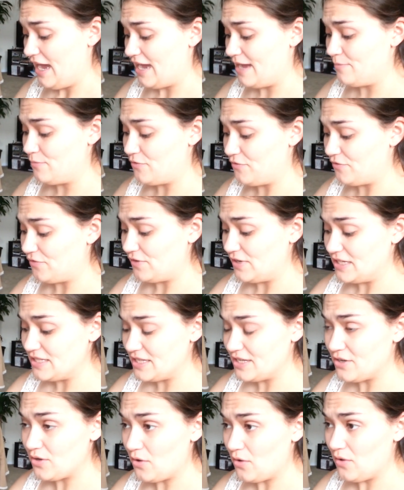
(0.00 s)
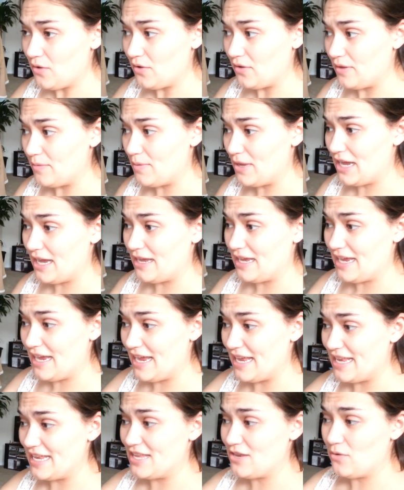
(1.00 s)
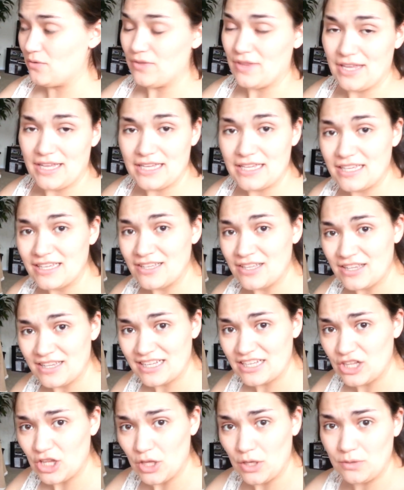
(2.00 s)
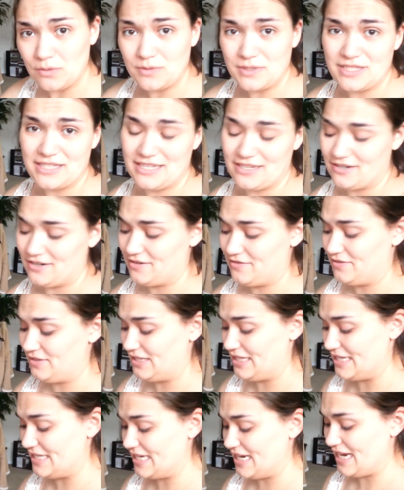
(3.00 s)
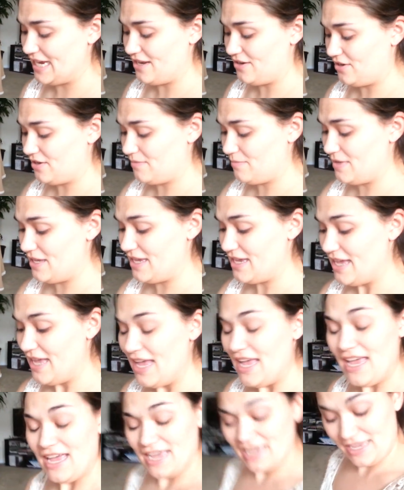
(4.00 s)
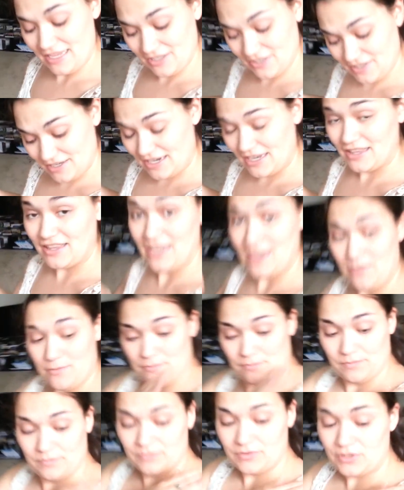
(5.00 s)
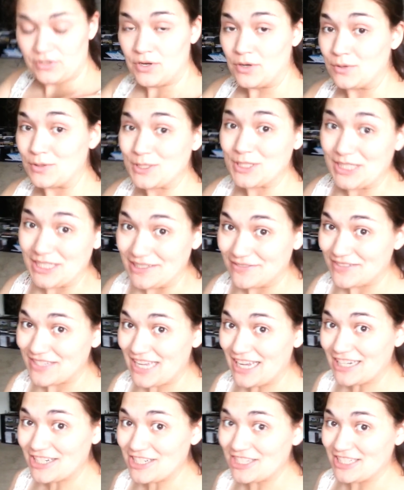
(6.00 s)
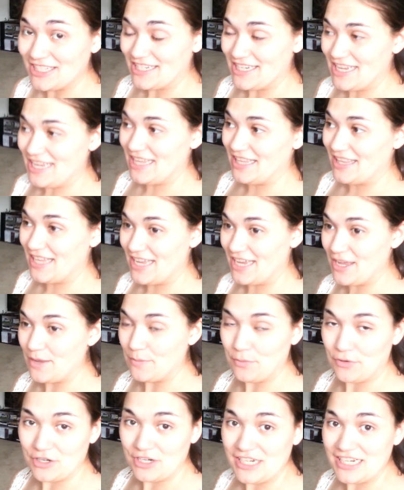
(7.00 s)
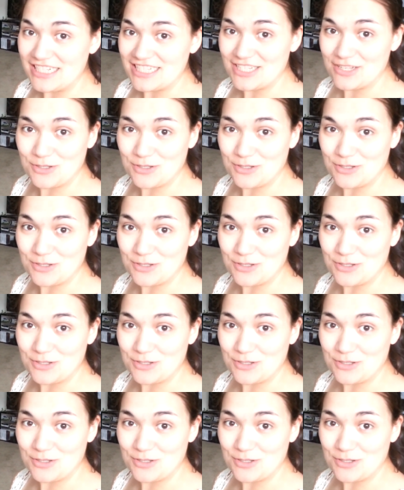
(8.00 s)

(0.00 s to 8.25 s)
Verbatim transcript: I'm freezing cold, but I, I don't like clothes that are really tight on me. I, I like no sleeves actually and like capris